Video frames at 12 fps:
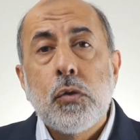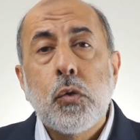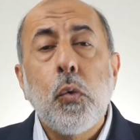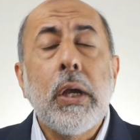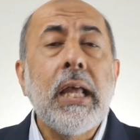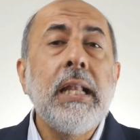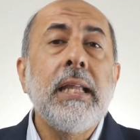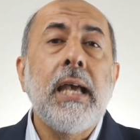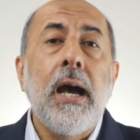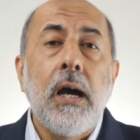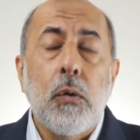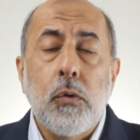to
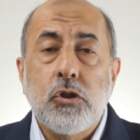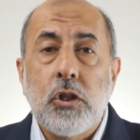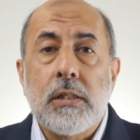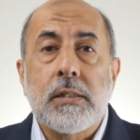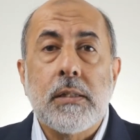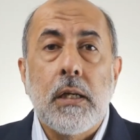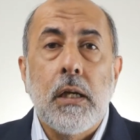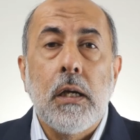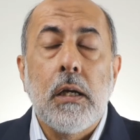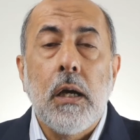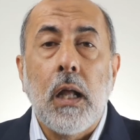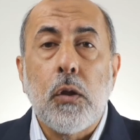Ilia, which is
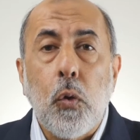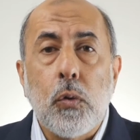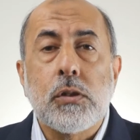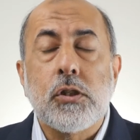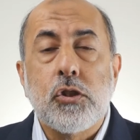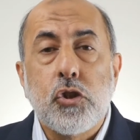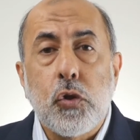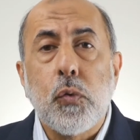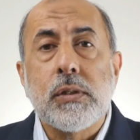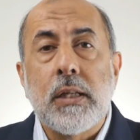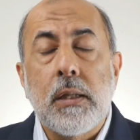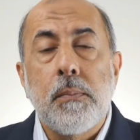Al-Quds,
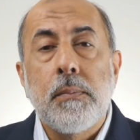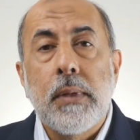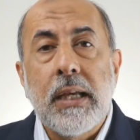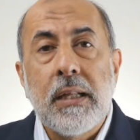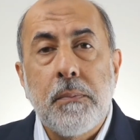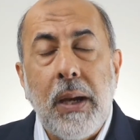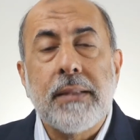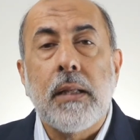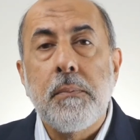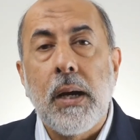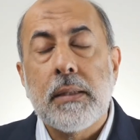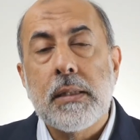Jerusalem, in Bayt
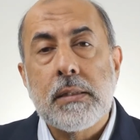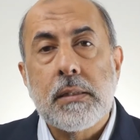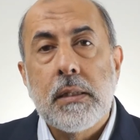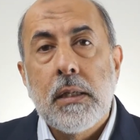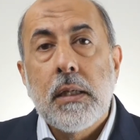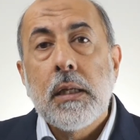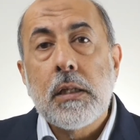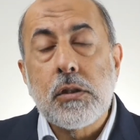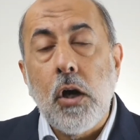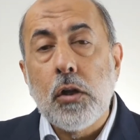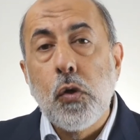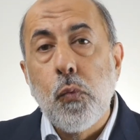al-Maqdis. He's
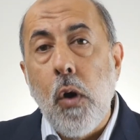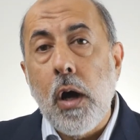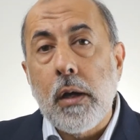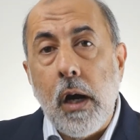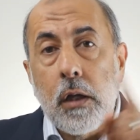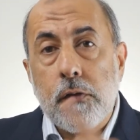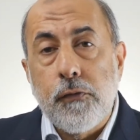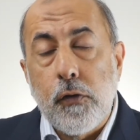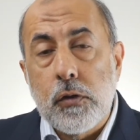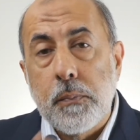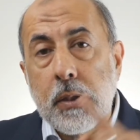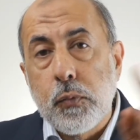going to walk on
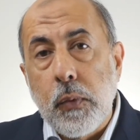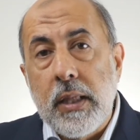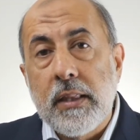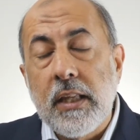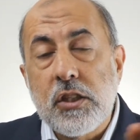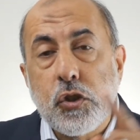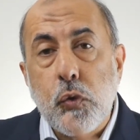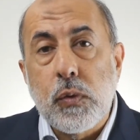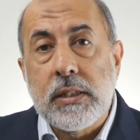foot between these two